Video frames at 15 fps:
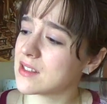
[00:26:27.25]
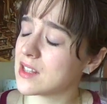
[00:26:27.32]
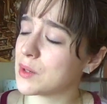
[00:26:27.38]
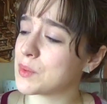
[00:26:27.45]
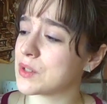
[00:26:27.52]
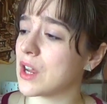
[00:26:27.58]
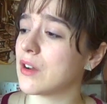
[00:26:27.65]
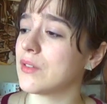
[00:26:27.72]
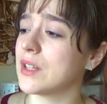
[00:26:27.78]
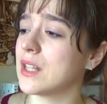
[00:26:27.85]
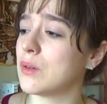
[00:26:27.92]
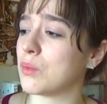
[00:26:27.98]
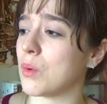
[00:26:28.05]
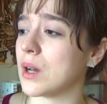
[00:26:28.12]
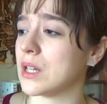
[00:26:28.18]
There was not
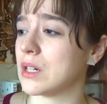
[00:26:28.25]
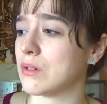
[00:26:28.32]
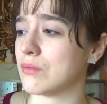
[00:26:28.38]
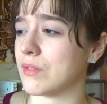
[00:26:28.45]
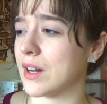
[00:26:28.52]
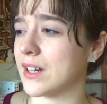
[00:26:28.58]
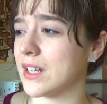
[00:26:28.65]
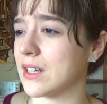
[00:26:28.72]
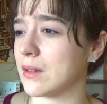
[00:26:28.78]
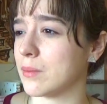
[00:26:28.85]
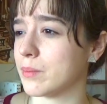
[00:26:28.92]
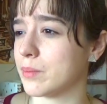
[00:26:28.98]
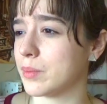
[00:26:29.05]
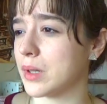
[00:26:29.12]
really one running